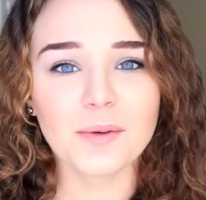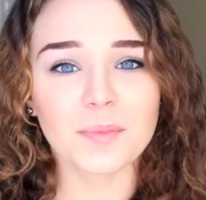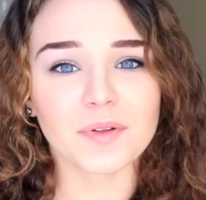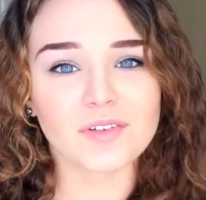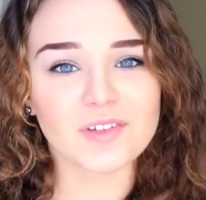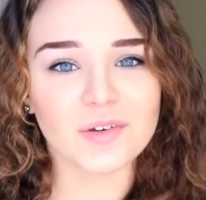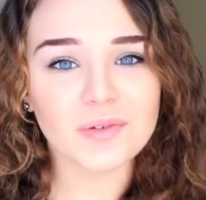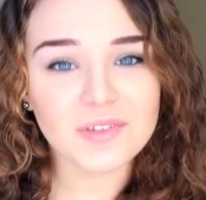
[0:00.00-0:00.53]

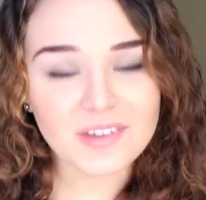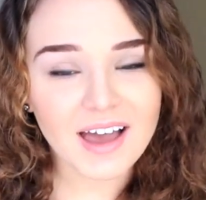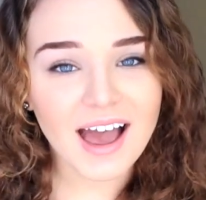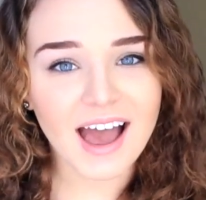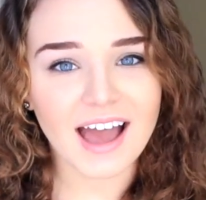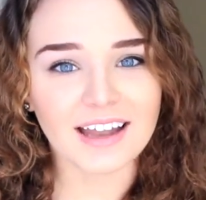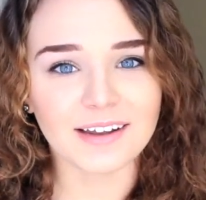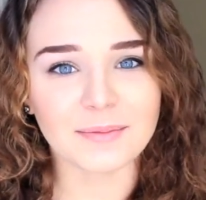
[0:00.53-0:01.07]
but so
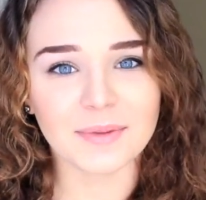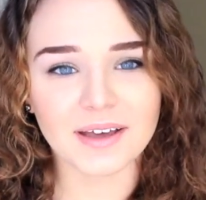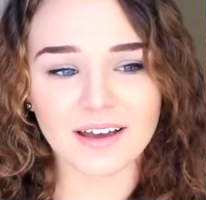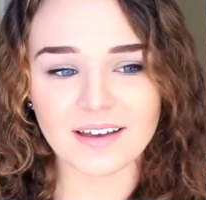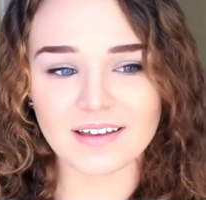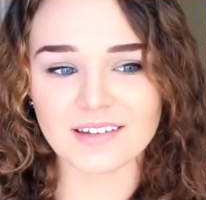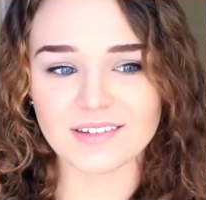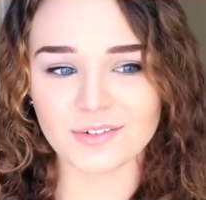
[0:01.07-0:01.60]
sad
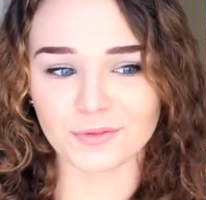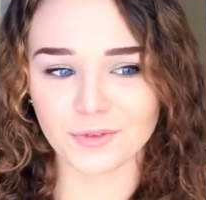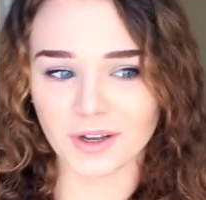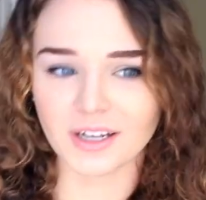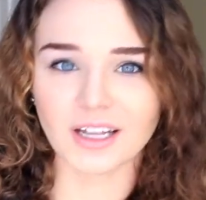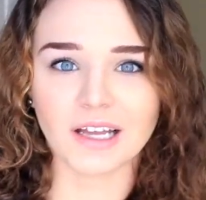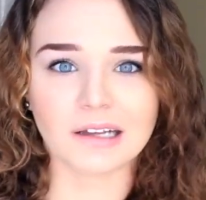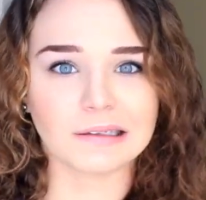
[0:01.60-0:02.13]
because
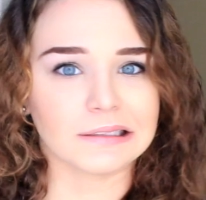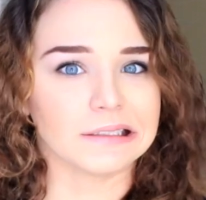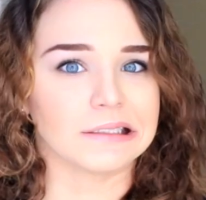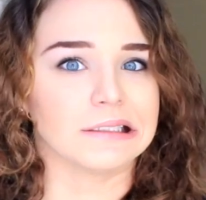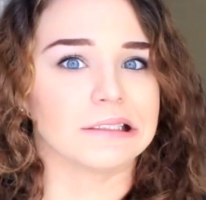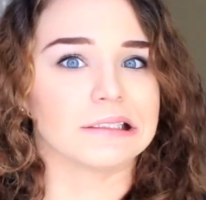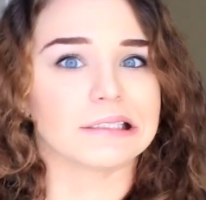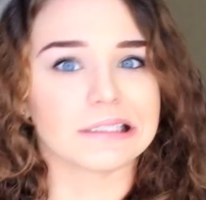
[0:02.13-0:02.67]
right now
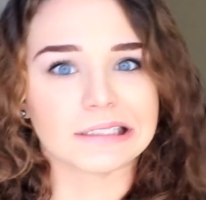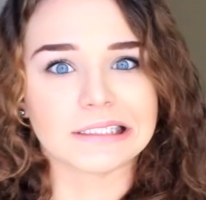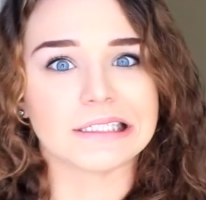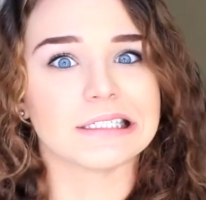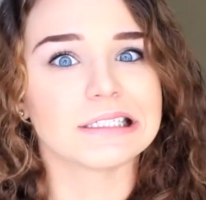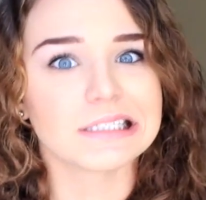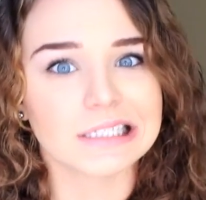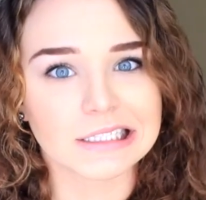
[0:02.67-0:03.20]
I ain't got
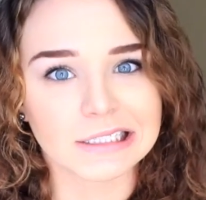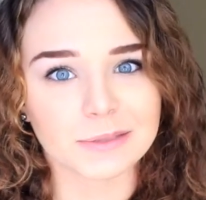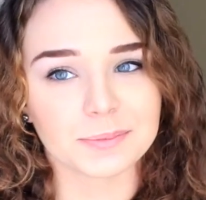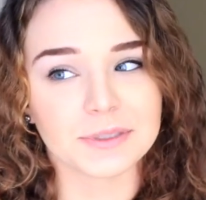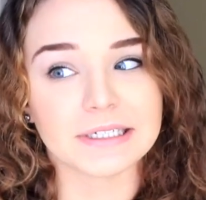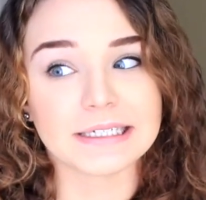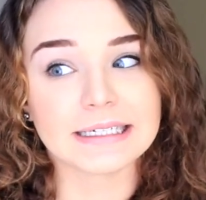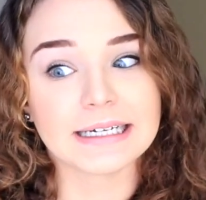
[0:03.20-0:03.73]
the setup.
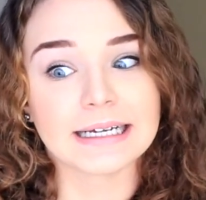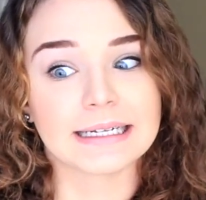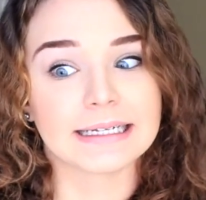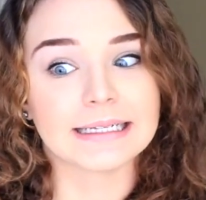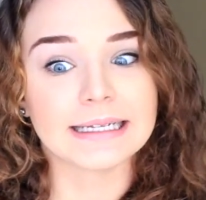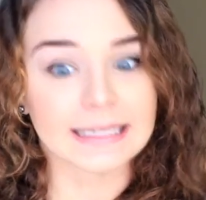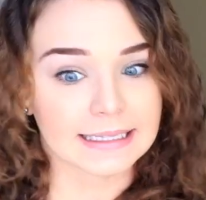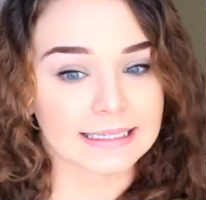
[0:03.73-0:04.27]
I ain't got
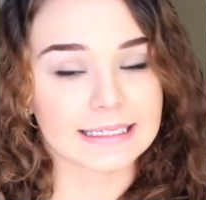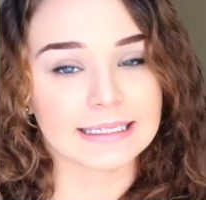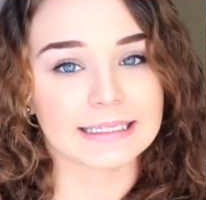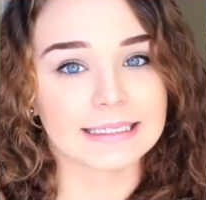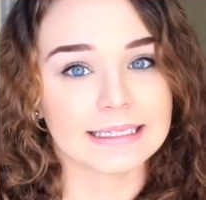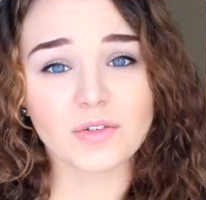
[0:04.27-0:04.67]
nothing.